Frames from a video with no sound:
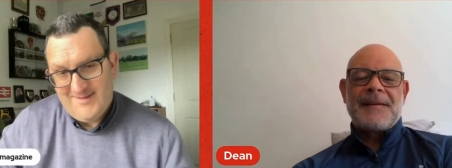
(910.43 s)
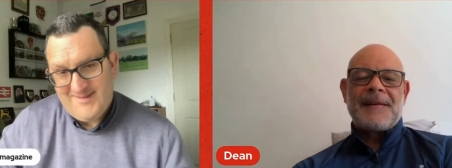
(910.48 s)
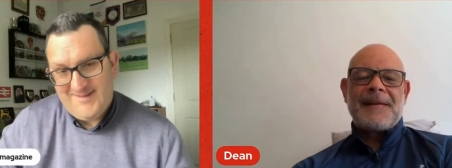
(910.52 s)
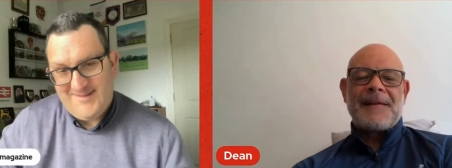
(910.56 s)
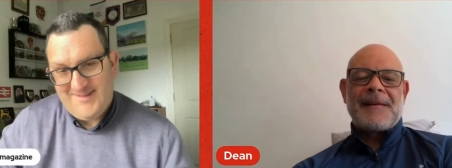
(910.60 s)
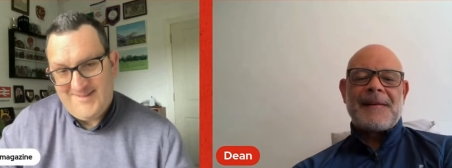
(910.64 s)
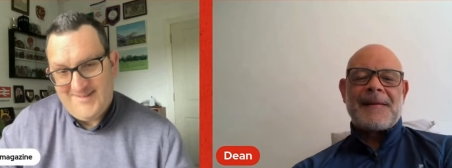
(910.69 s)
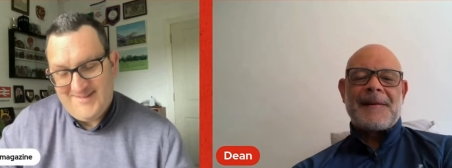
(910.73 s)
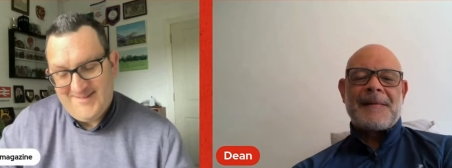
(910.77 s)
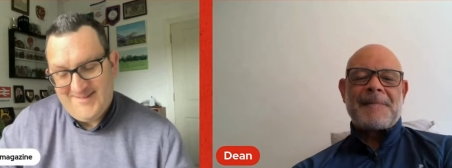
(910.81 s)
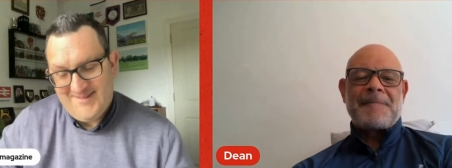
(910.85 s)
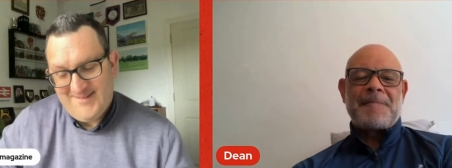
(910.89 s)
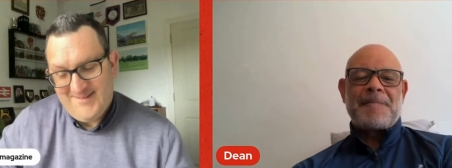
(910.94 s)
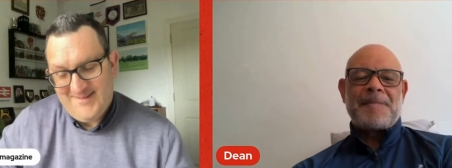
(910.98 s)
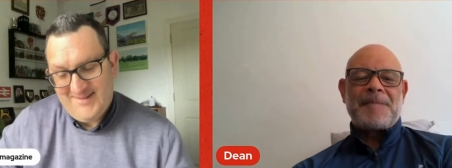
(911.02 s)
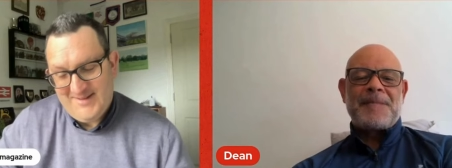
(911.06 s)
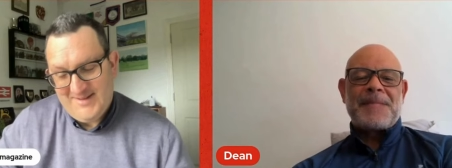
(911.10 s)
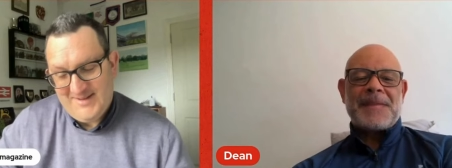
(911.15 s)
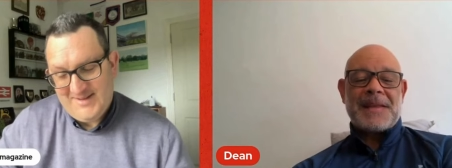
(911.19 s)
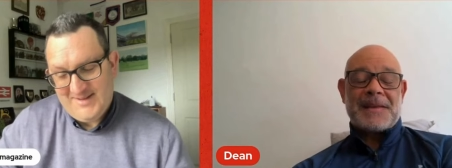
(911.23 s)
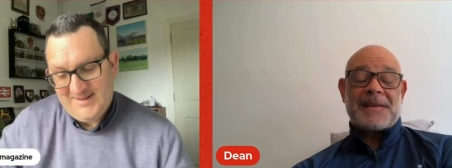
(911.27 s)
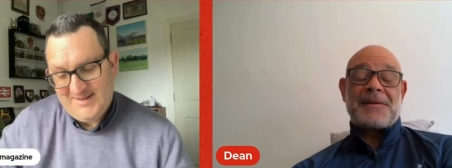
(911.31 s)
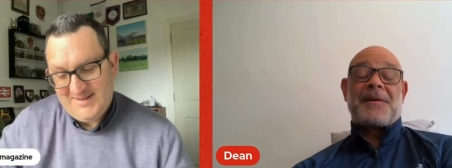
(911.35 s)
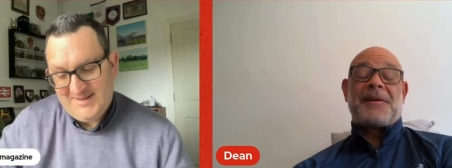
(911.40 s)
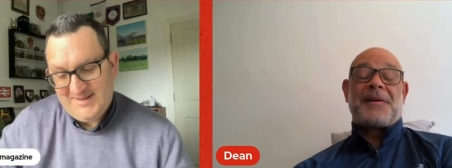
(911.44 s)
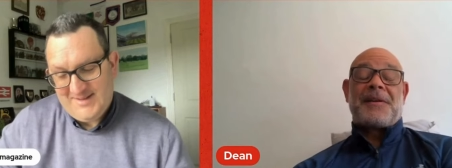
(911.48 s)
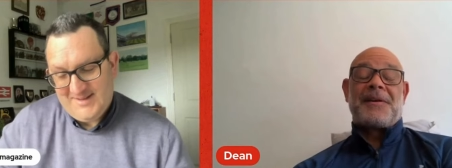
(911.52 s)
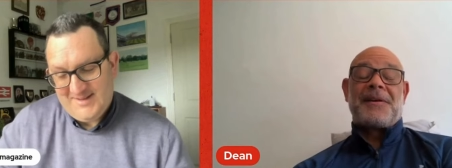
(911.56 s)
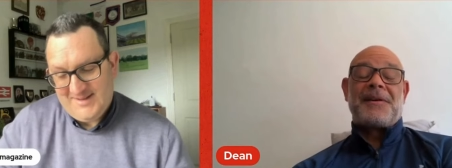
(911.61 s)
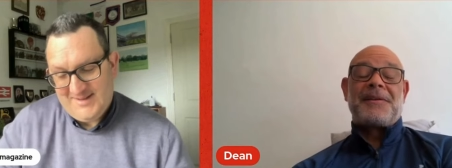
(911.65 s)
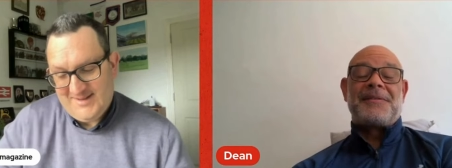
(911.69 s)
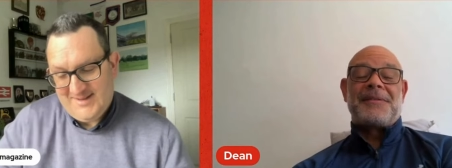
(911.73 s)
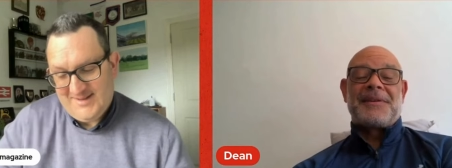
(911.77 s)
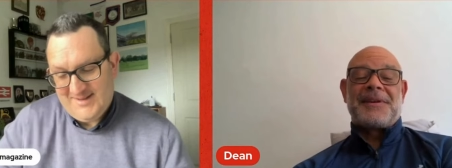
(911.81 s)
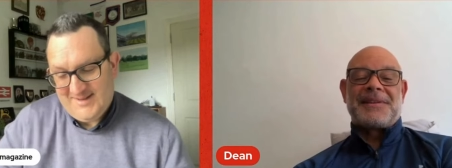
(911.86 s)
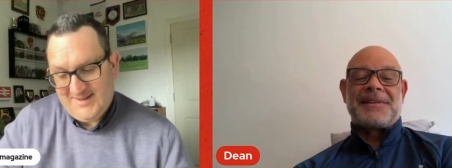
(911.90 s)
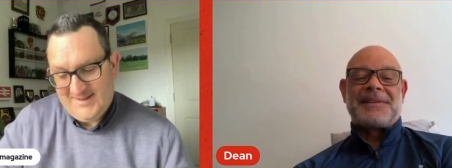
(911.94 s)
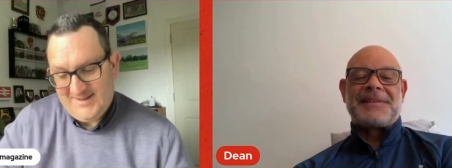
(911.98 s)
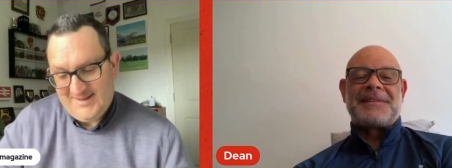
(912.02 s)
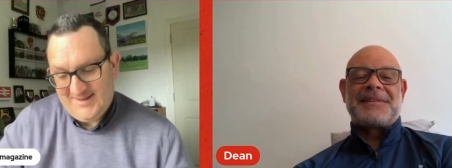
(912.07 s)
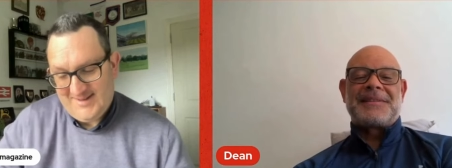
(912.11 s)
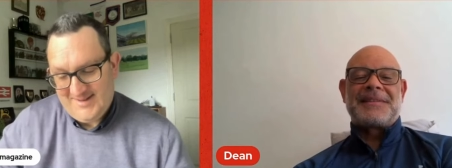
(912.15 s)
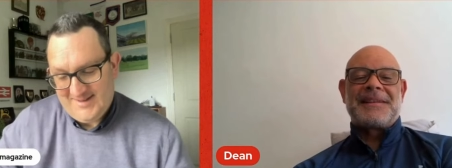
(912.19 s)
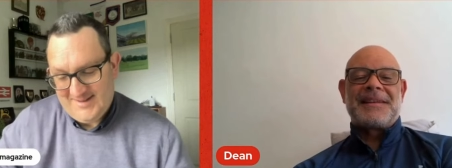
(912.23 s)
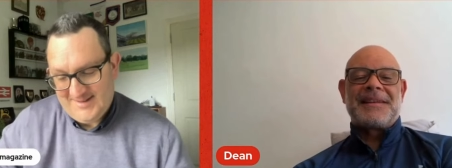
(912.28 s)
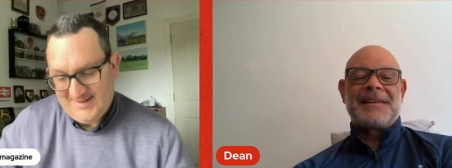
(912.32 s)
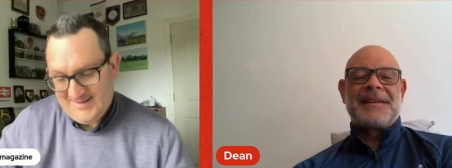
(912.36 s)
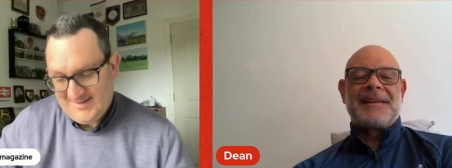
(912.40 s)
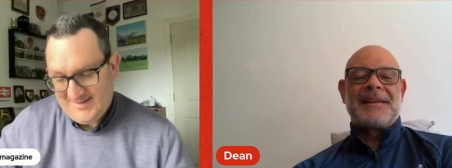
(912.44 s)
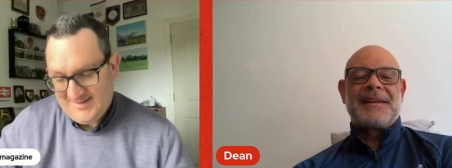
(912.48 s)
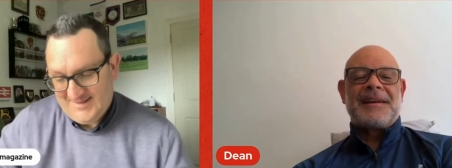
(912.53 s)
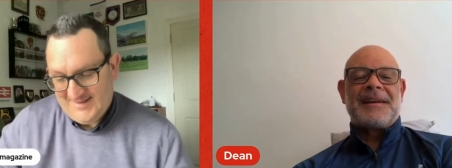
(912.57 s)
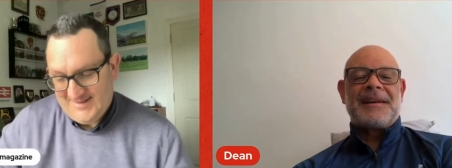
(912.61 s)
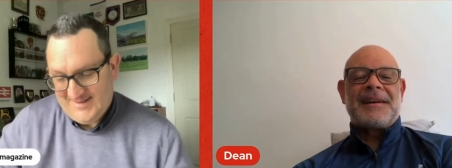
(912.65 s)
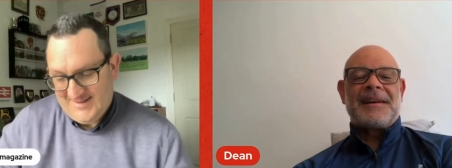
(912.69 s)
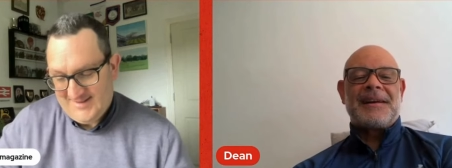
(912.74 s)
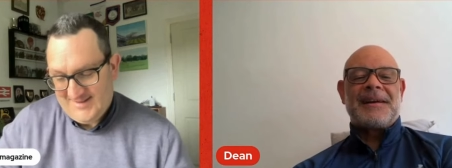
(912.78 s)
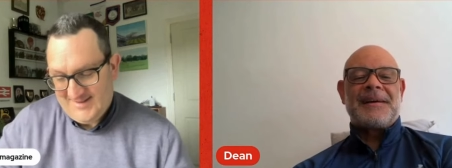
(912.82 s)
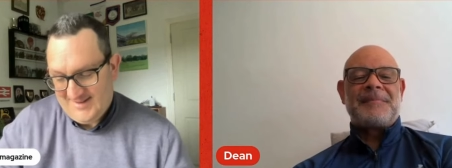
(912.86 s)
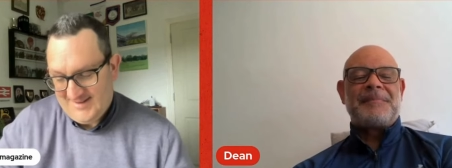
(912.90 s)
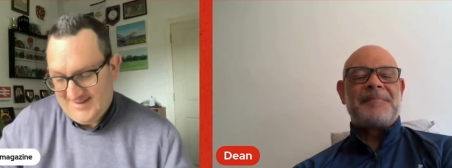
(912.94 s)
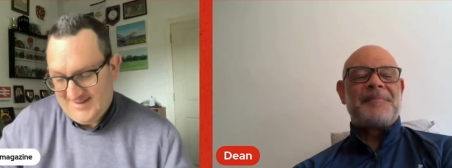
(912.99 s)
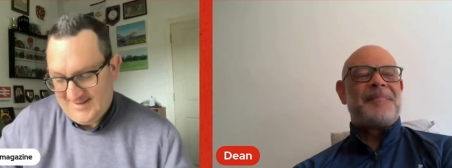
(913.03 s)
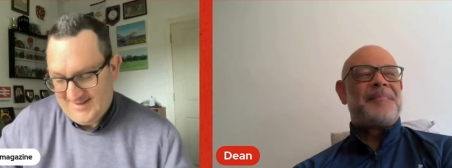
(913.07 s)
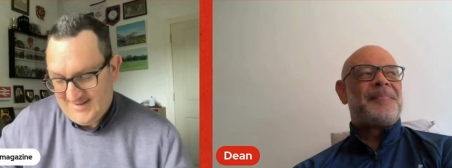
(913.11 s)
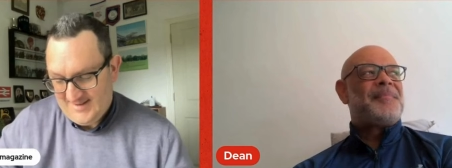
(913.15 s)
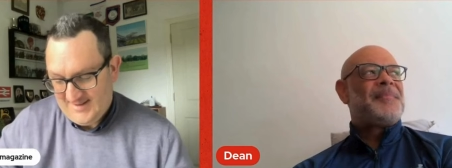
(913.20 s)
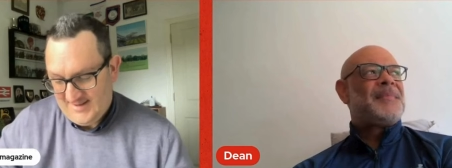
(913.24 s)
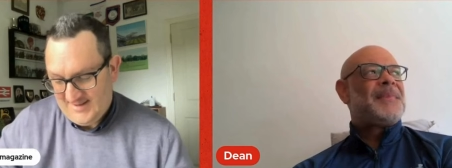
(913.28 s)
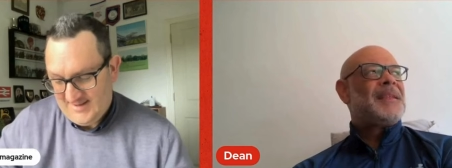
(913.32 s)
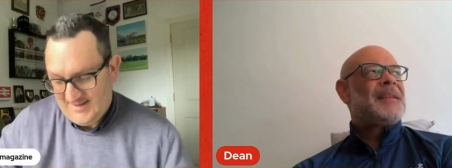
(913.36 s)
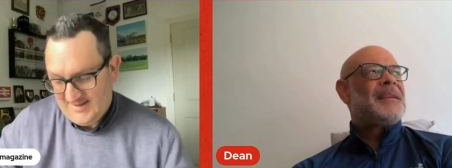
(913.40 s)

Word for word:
Speaker 1: Um, they got a lot of runs. Um,